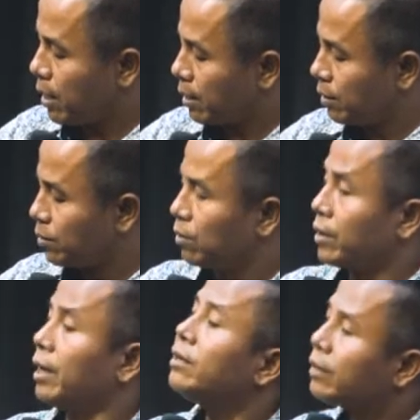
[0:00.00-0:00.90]
mark in
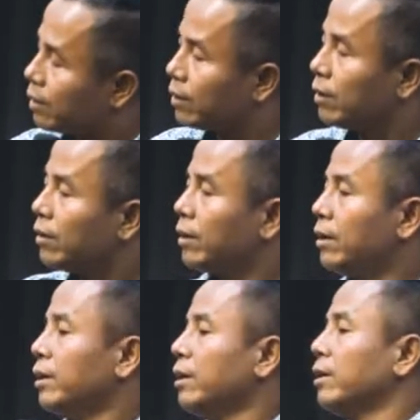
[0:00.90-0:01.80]
your calendar.
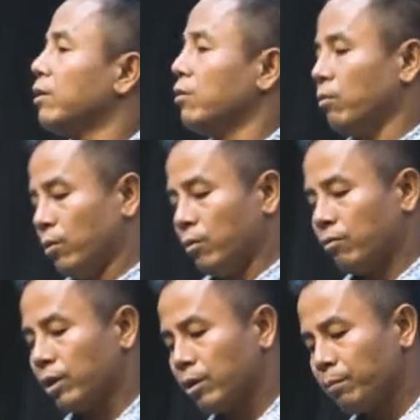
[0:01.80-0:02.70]

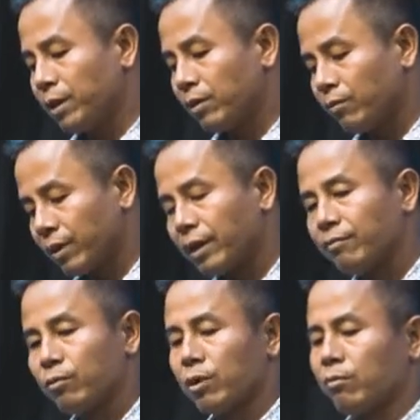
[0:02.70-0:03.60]
We'll meet over
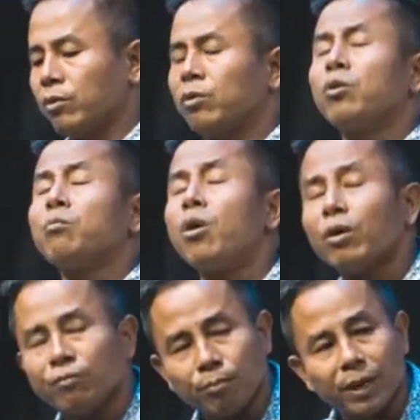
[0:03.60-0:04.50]
there. If you want to know
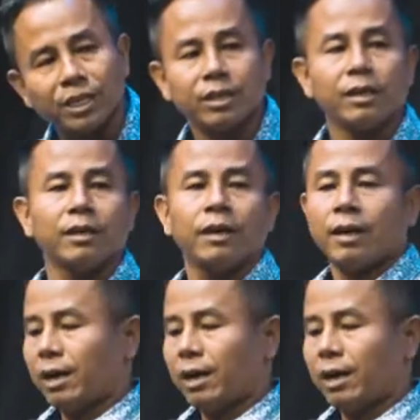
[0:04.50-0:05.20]
more information,